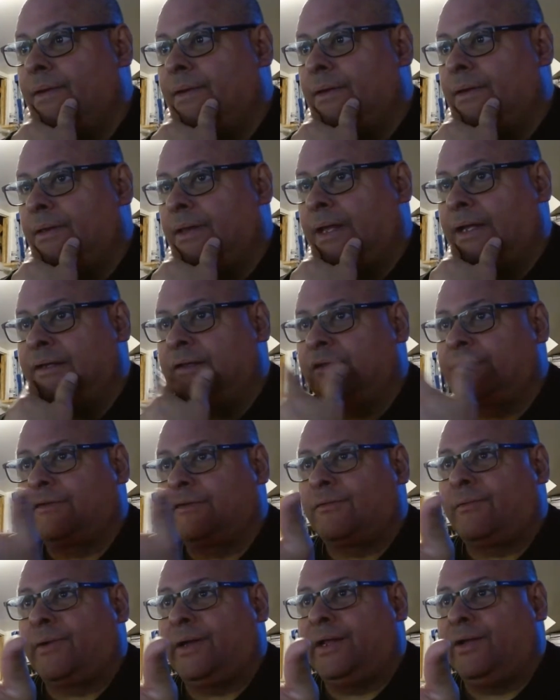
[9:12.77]
like this
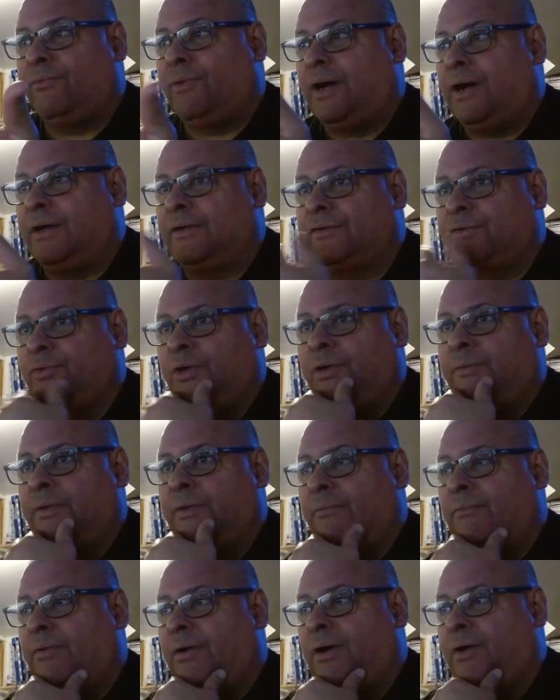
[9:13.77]
is already what stream
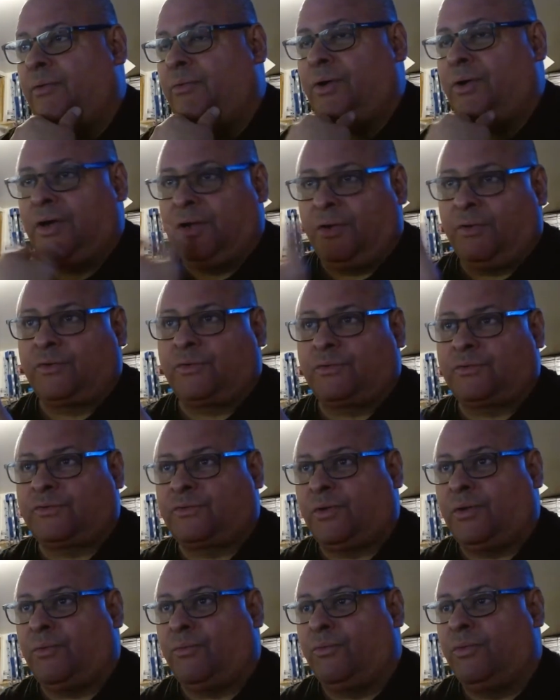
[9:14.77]
number. Well, it was
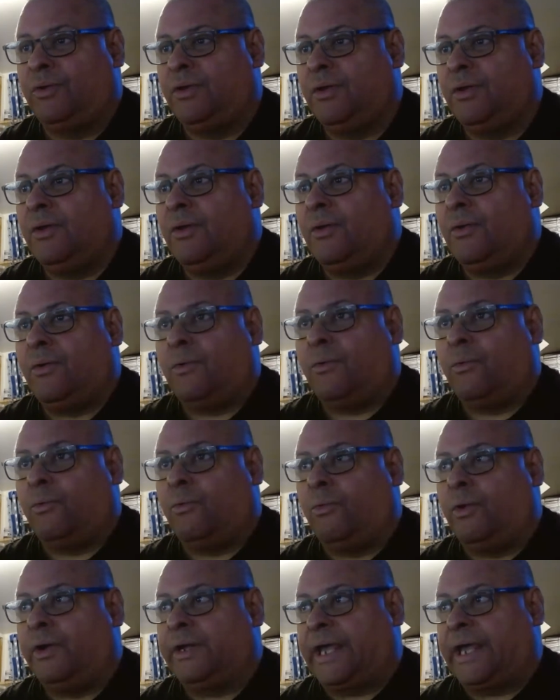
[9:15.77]
stream
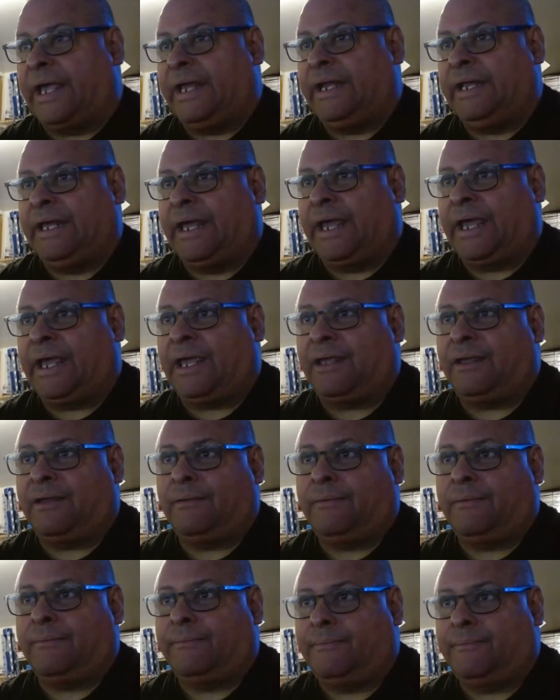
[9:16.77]
188.
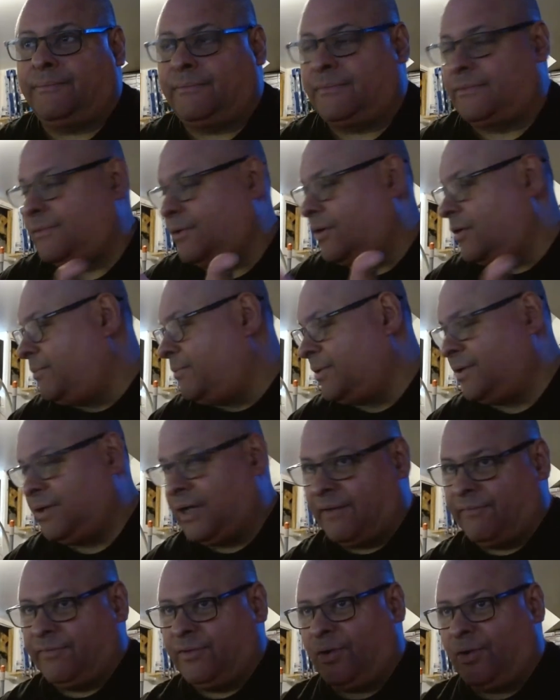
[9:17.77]
So,
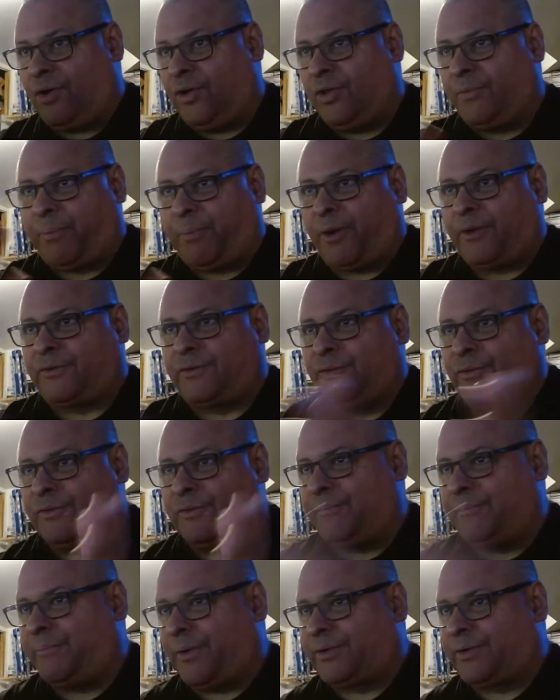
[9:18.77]
but all the part 2s
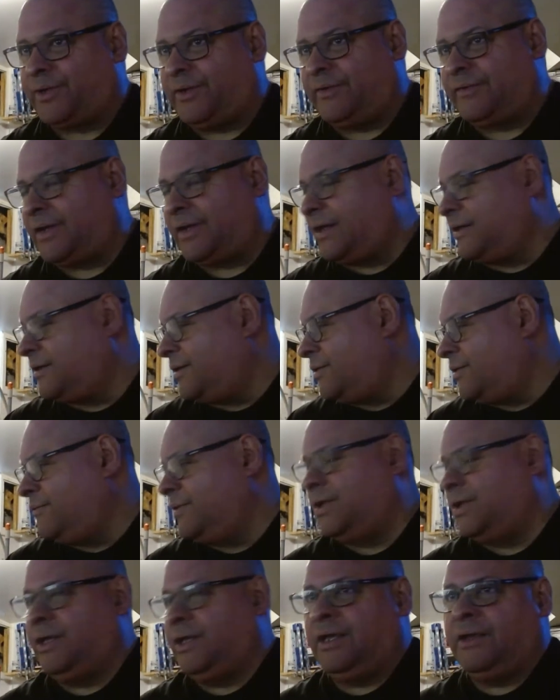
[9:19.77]
and part 3s that I've done
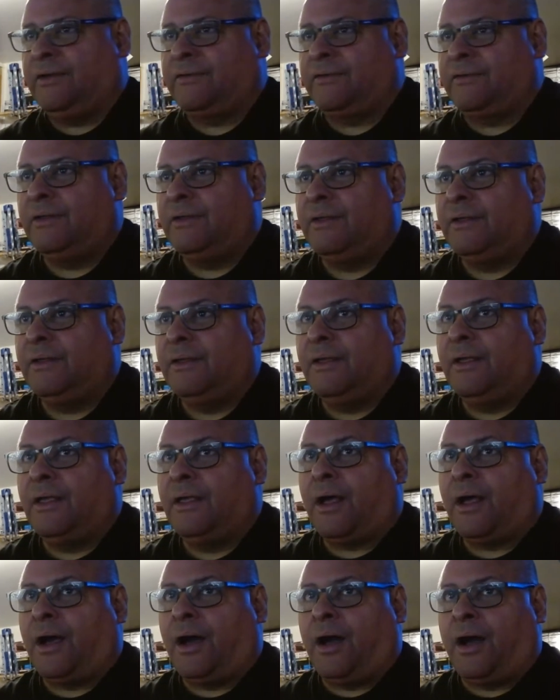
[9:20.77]
over the years,
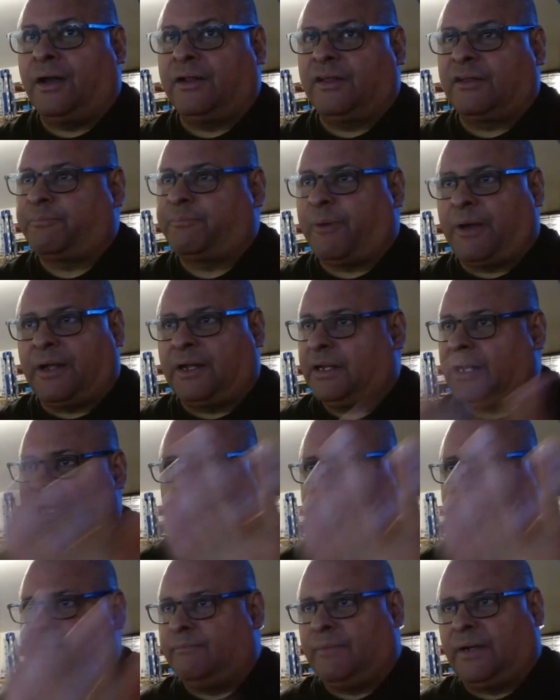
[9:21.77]
this is probably
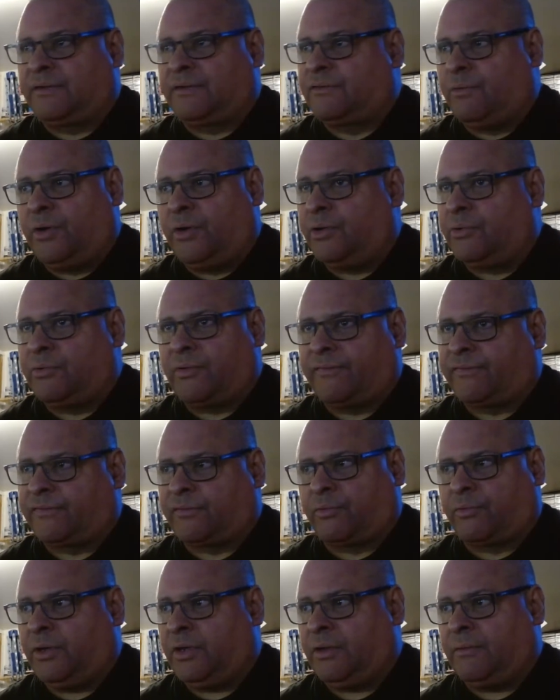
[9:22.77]
like my 200th
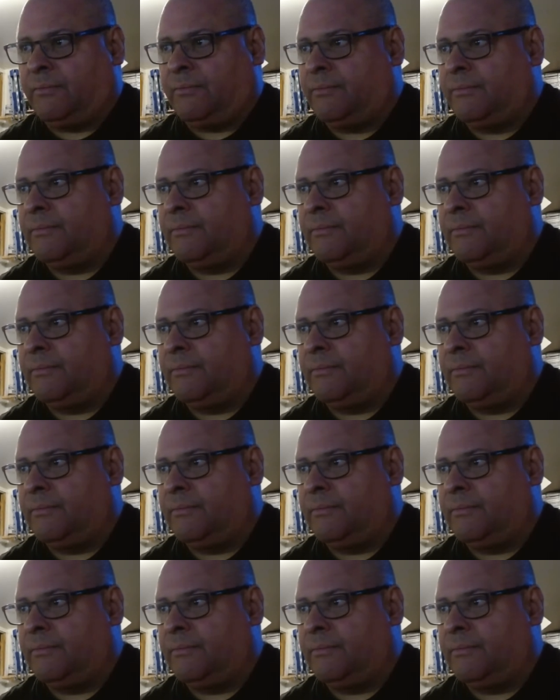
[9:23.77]
stream.